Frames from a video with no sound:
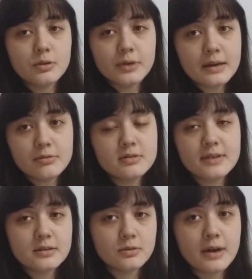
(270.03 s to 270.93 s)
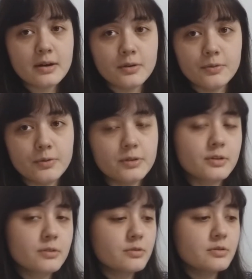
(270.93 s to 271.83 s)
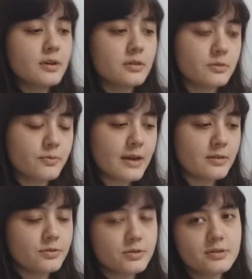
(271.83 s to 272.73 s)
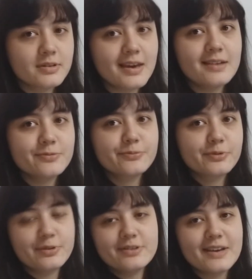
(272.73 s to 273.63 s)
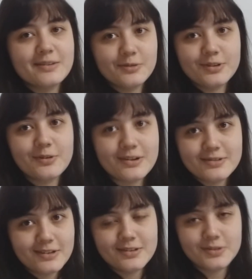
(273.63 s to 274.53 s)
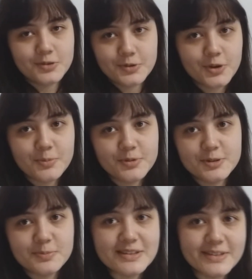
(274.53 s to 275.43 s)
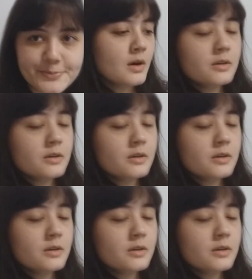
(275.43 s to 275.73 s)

You can criticize the writer if you want, you can criticize his writings, you just can't criticize him on the grounds that he doesn't know what communism is.